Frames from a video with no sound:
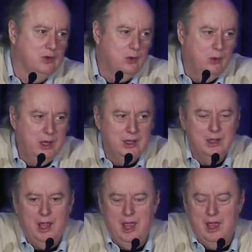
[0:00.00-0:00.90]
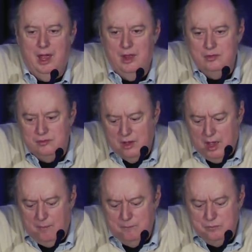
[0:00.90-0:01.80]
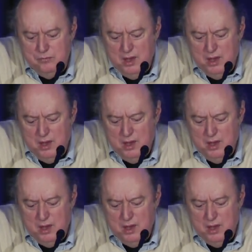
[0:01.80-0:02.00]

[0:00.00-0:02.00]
doing, and um,